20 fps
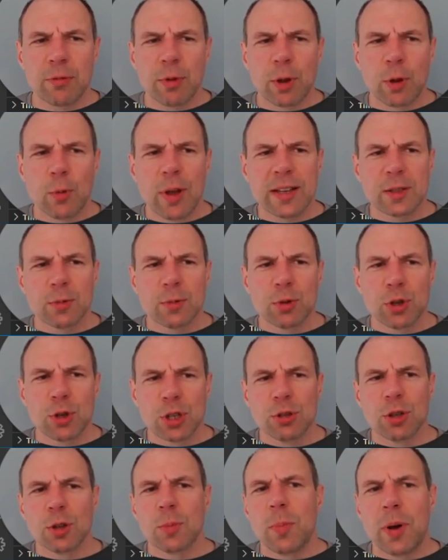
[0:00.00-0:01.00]
request,
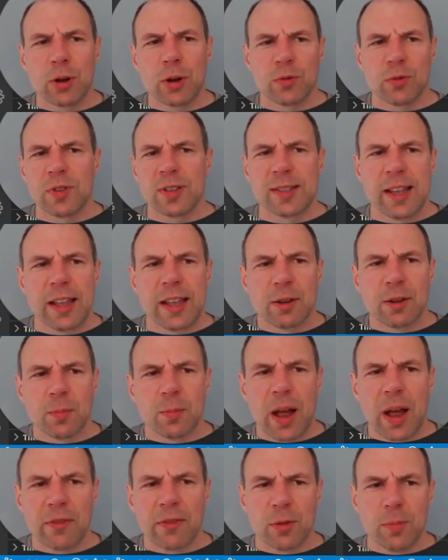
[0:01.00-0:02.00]
which is not part of a
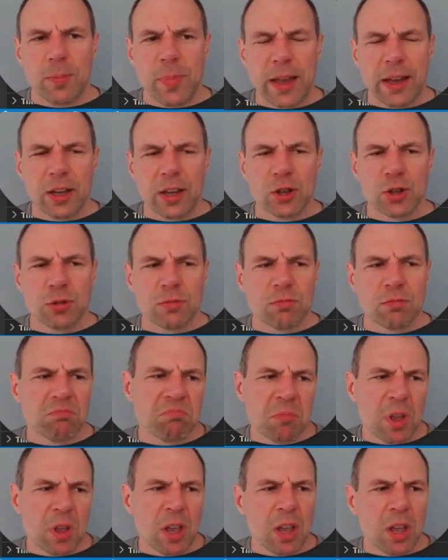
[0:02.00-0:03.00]
standard Python package,
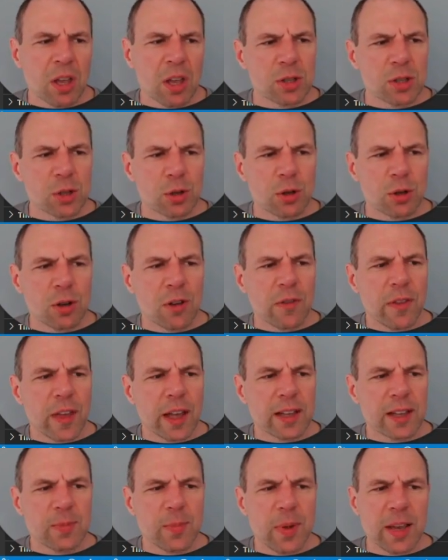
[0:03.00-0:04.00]
so
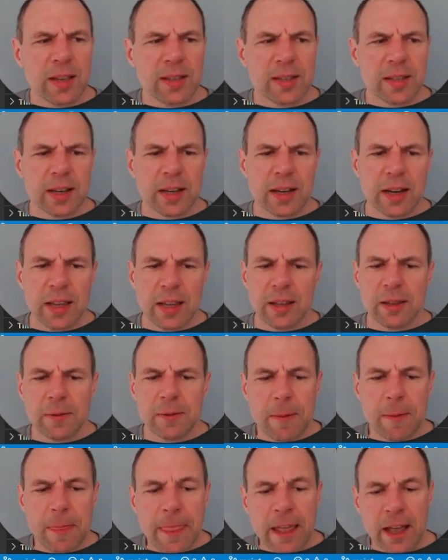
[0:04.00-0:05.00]
that's basically
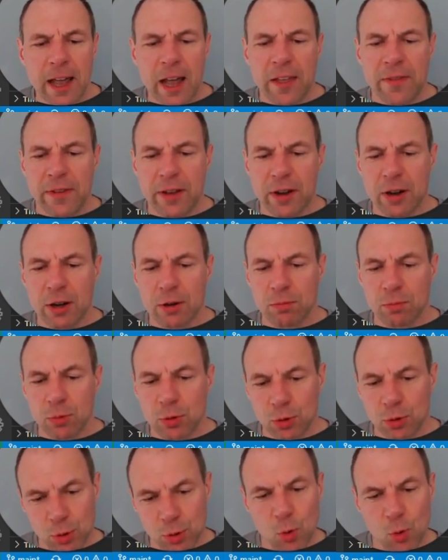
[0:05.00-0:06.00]
it. And there
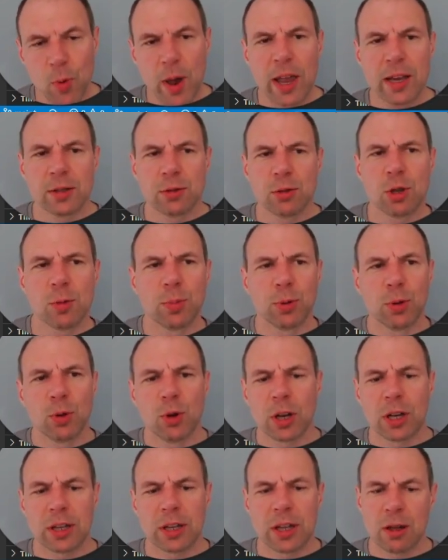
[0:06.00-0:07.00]
are two ways to
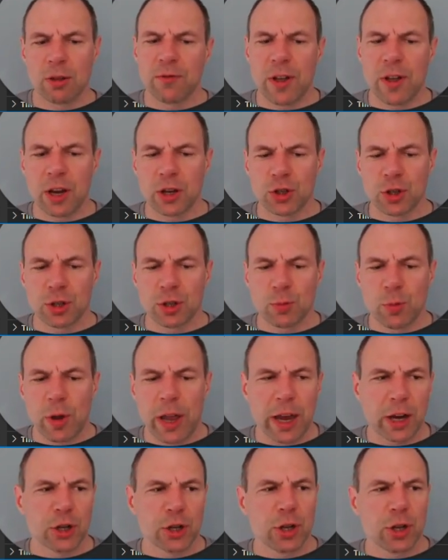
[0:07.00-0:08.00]
deploy Cloud Functions.
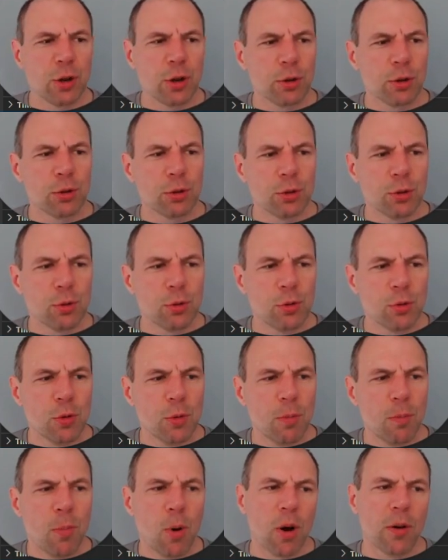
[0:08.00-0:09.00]
We're actually going to
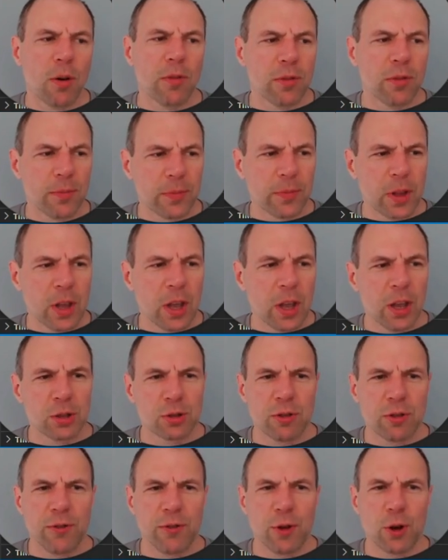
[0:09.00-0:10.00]
do both.
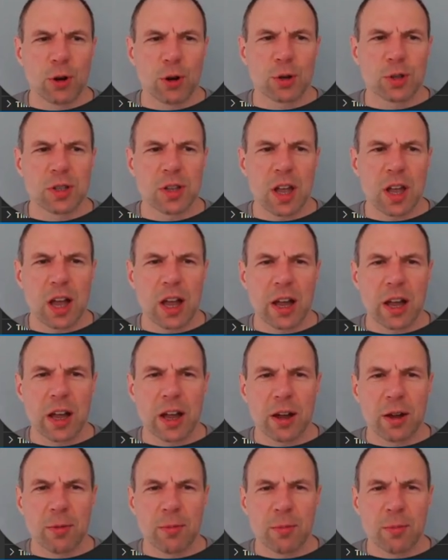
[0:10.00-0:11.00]
So first,
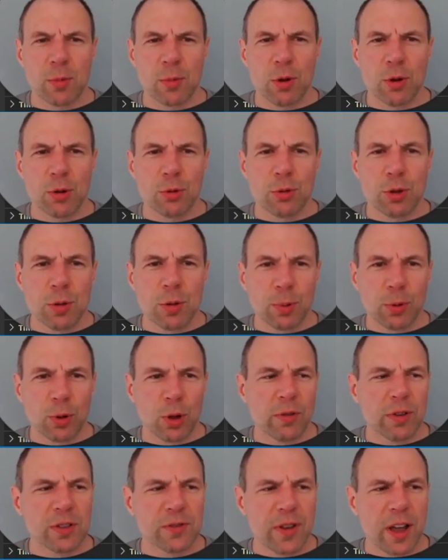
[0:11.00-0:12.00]
I'm going to
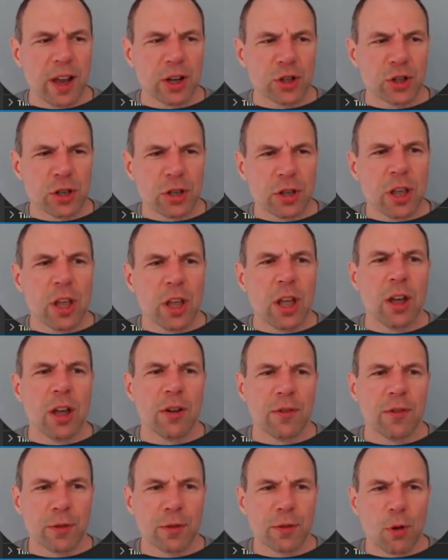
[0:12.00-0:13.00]
deploy this function
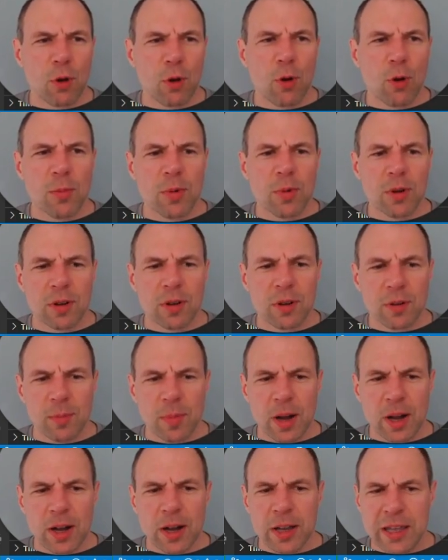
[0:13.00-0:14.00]
from
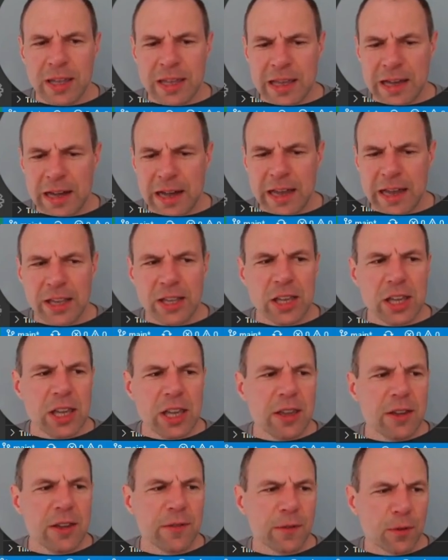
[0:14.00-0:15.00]
my
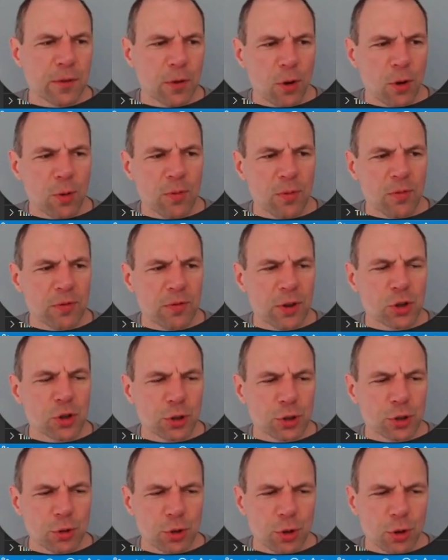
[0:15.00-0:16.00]
IDE, from
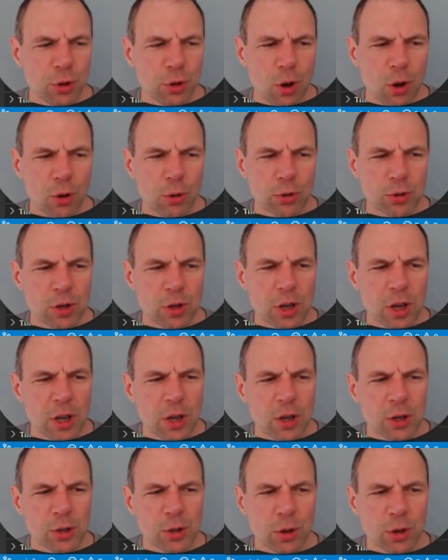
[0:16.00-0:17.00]
Visual Studio Code.
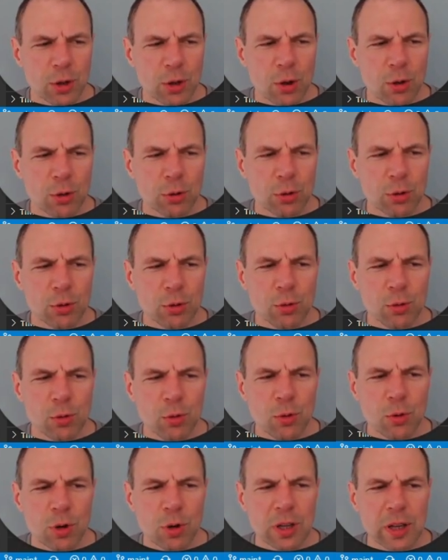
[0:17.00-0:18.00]
So I go
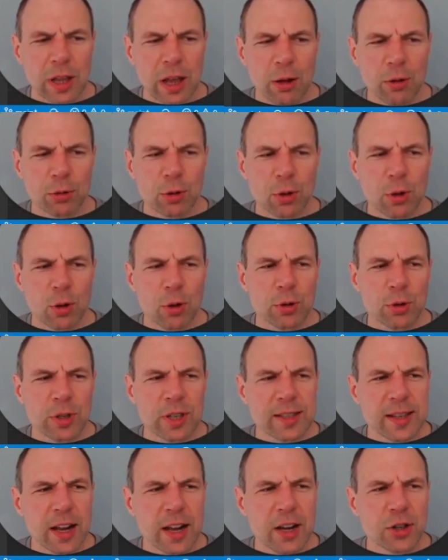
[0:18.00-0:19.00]
to Cloud
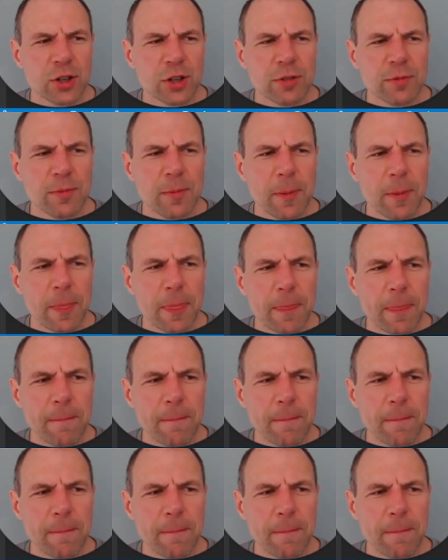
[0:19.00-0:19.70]
Code extension.